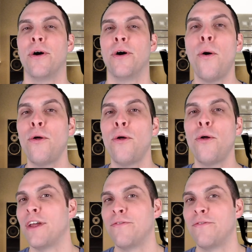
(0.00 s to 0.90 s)

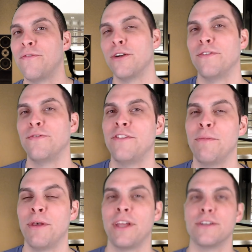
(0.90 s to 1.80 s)
older than 450
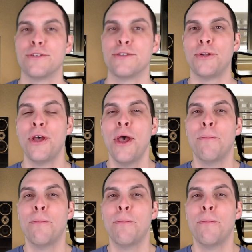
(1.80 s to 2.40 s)
million years old.